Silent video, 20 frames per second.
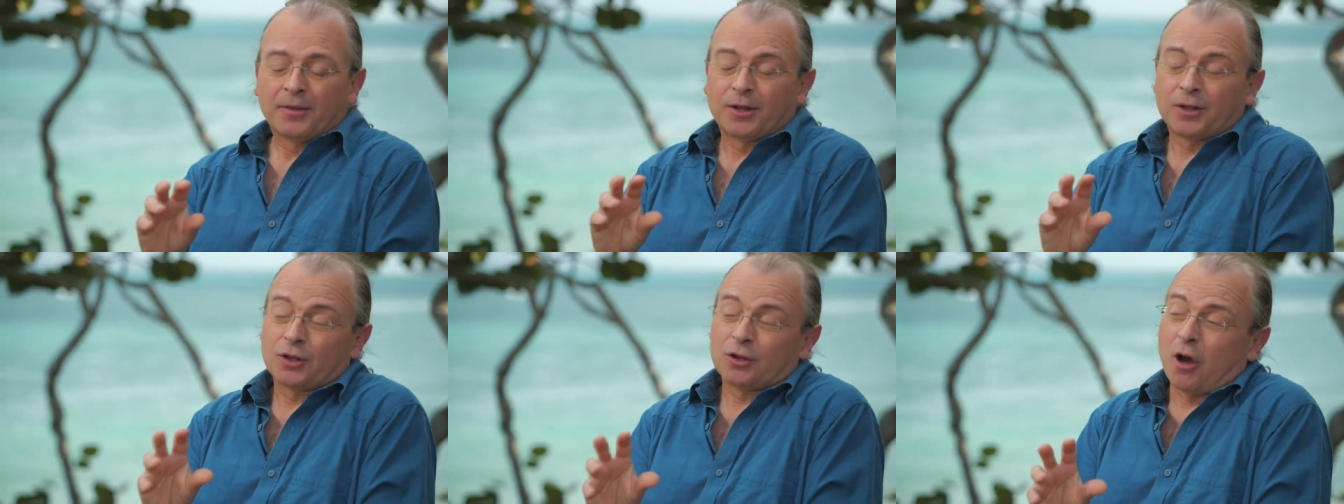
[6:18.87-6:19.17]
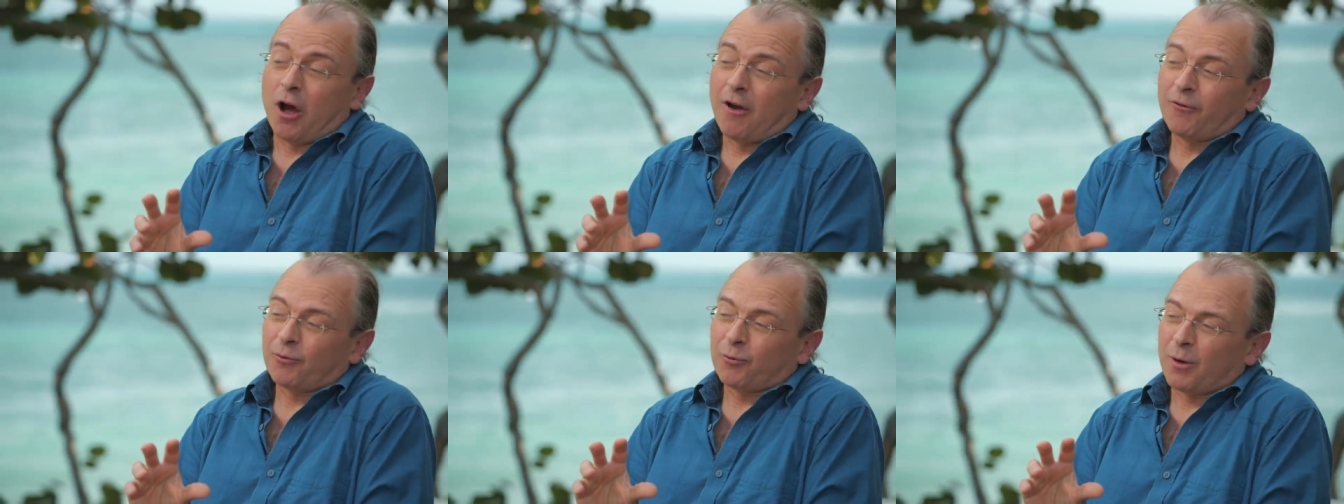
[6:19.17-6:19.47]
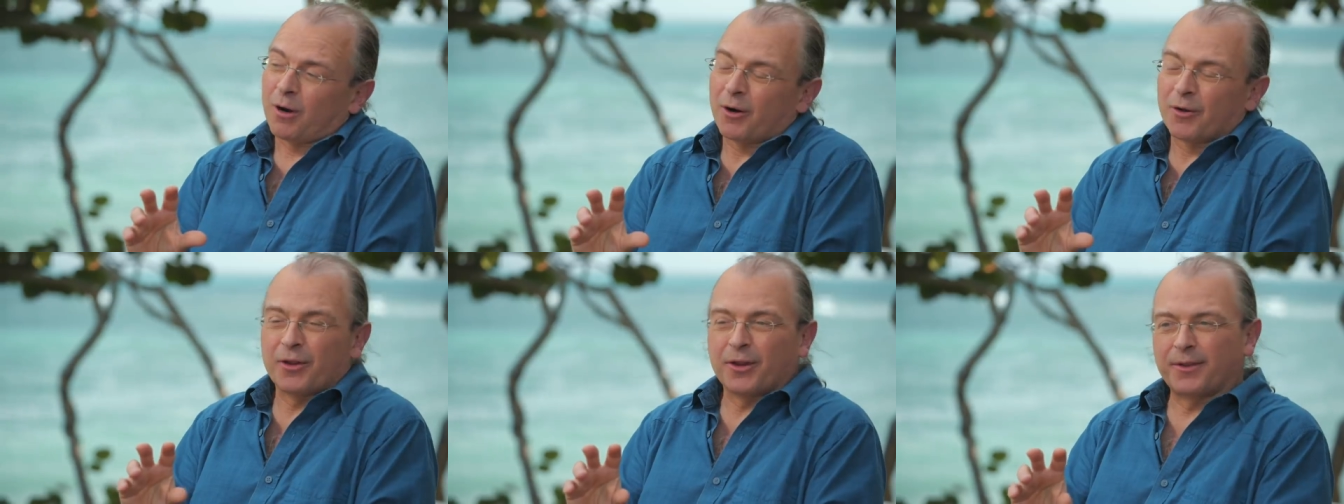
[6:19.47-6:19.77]
The
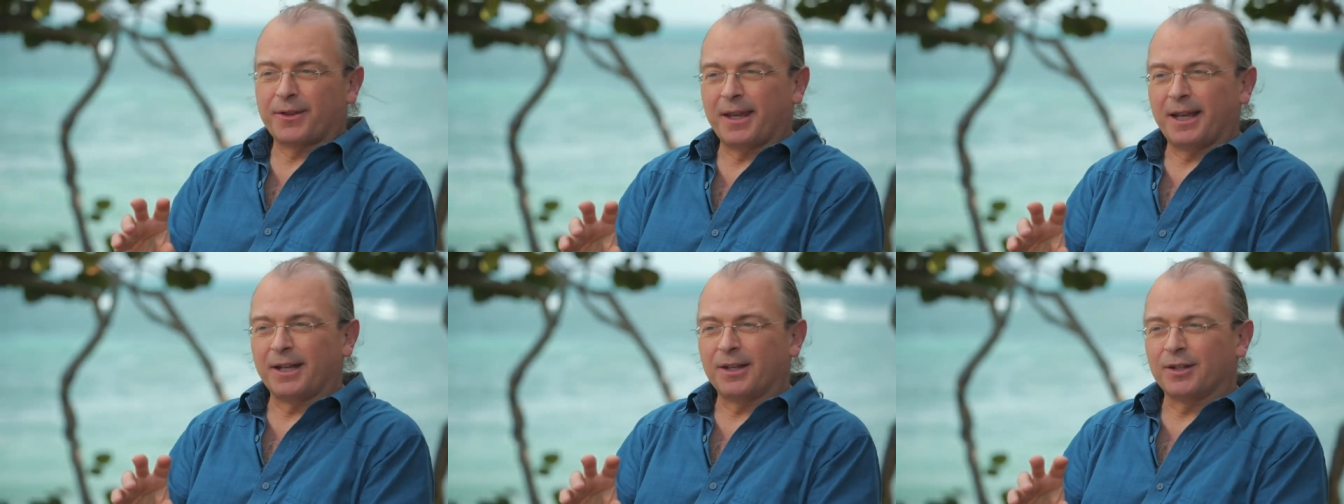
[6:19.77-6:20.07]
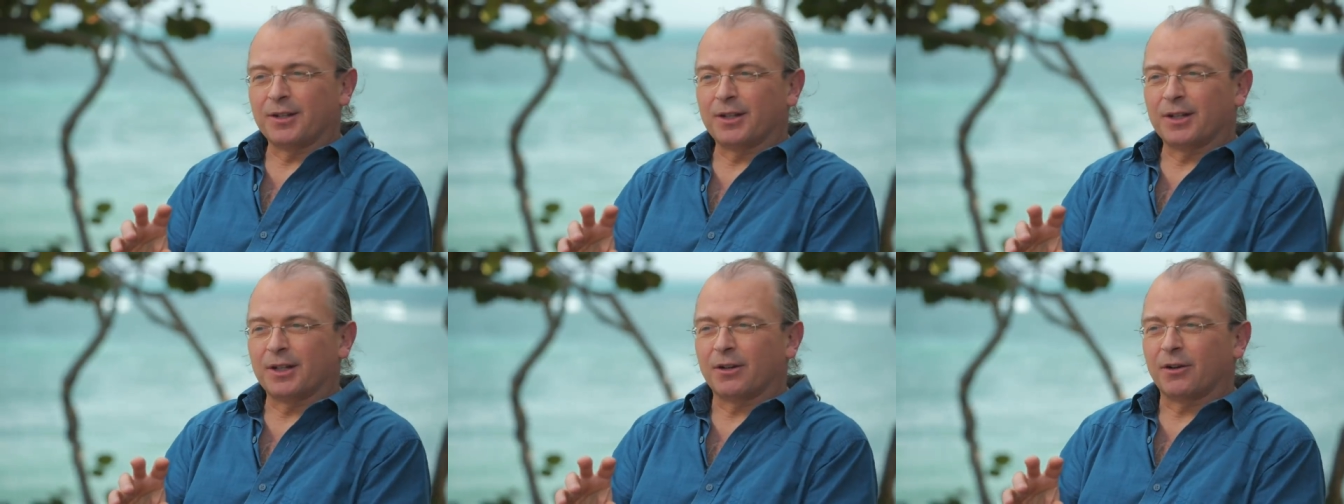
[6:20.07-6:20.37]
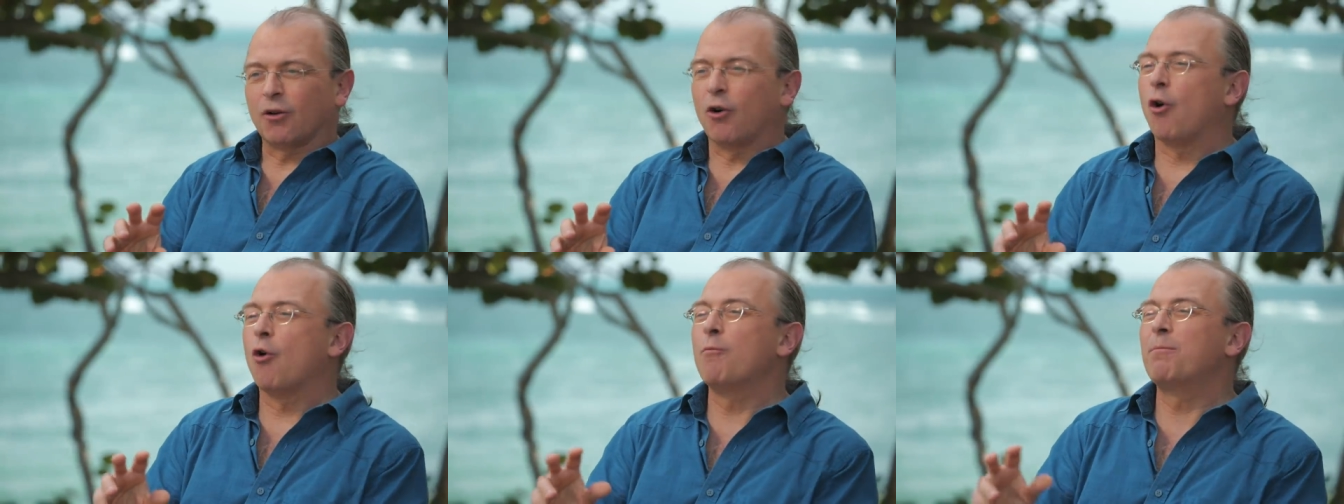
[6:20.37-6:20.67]
software are the things that
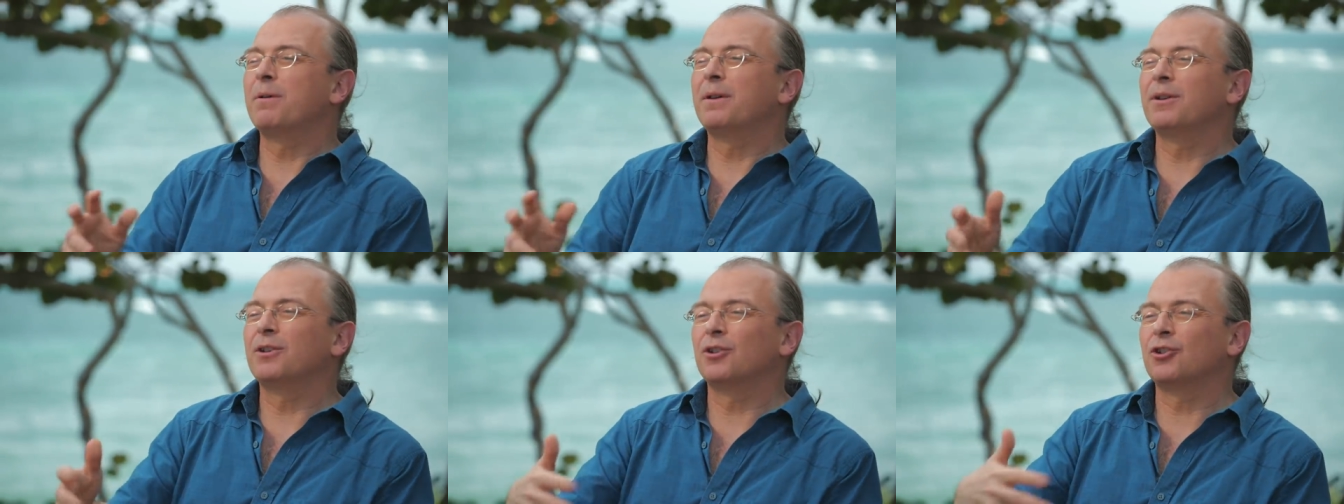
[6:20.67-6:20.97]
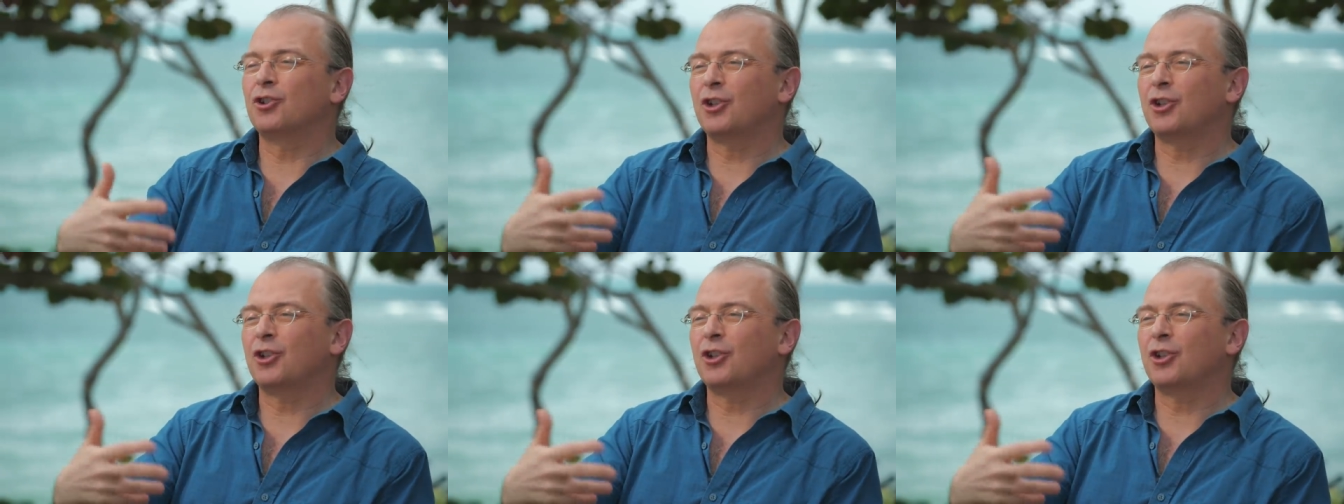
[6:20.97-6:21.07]
are open to